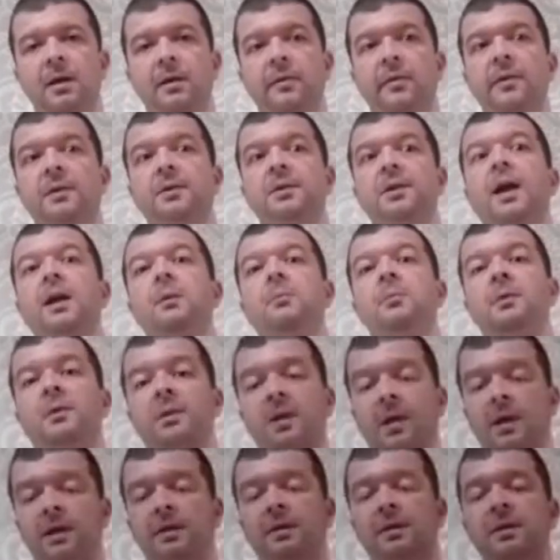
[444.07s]
the same as
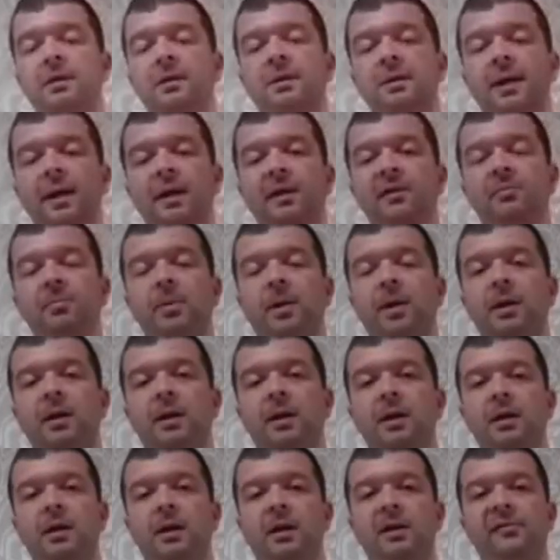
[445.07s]
us, instead of being
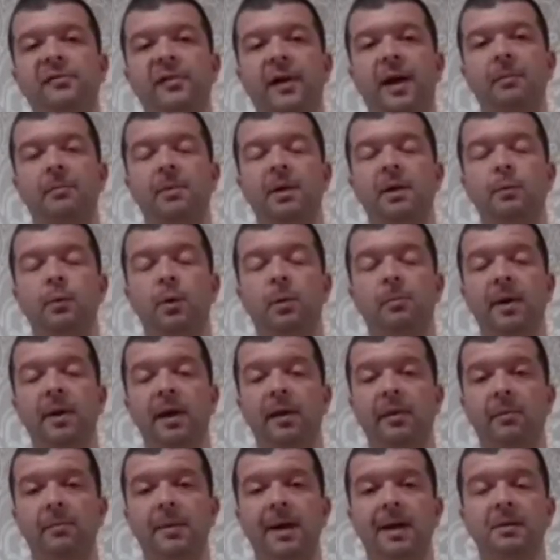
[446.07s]
like our family, we'll
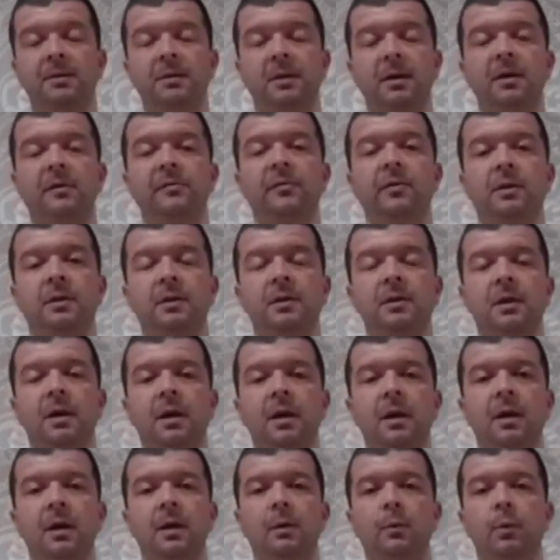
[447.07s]
make them our servants.
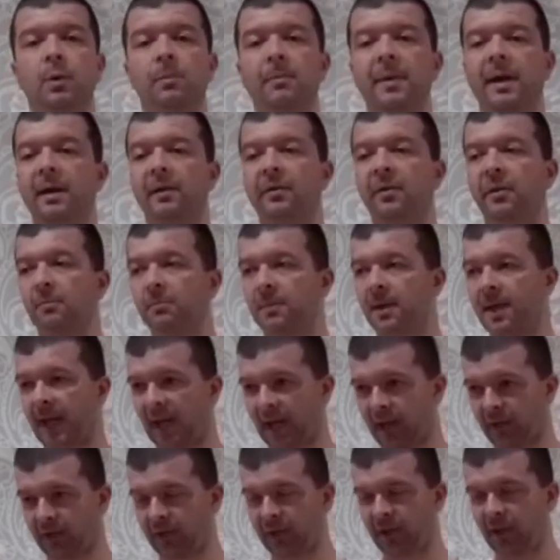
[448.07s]
We'll make them
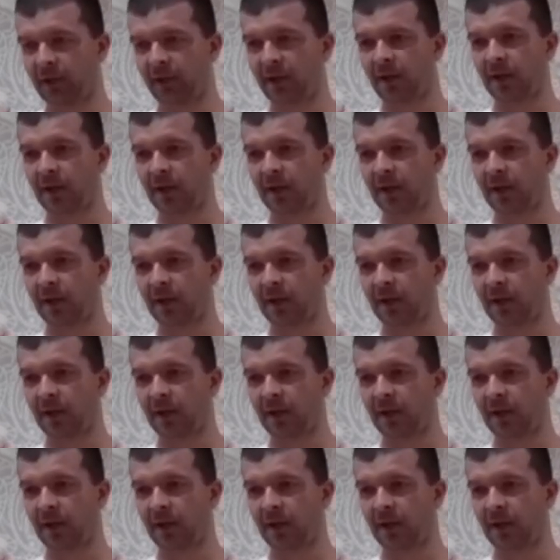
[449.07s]
carry